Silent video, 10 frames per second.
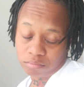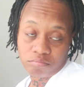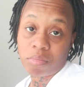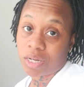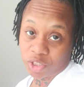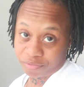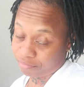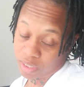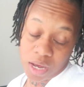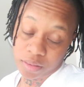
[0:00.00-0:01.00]
much of
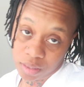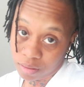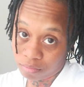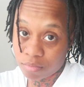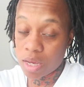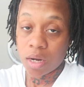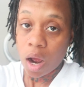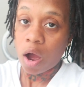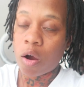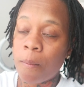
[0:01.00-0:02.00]
nothing at
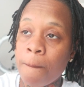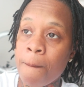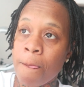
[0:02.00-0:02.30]
all.